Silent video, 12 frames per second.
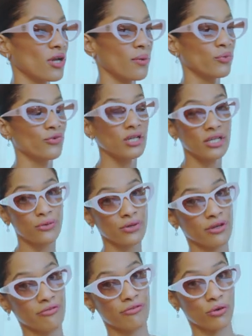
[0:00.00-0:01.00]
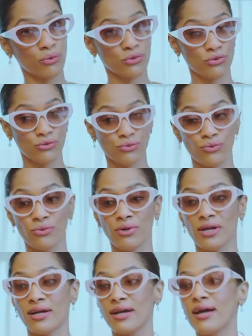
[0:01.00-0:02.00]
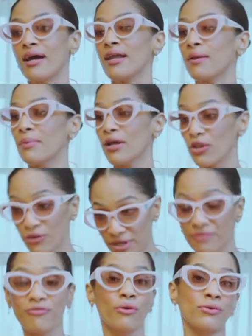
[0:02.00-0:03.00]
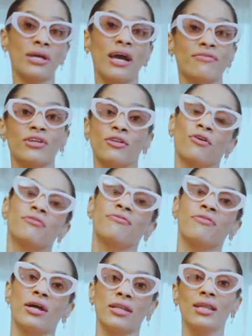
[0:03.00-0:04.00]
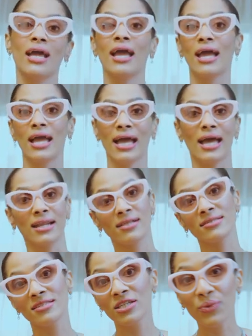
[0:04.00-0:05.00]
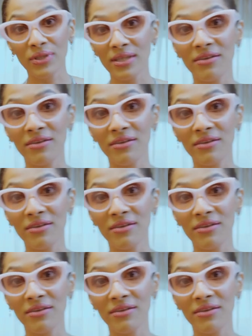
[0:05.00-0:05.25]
I'm really looking forward to, and I'm looking forward to having a lot of fun, and I'll see you at the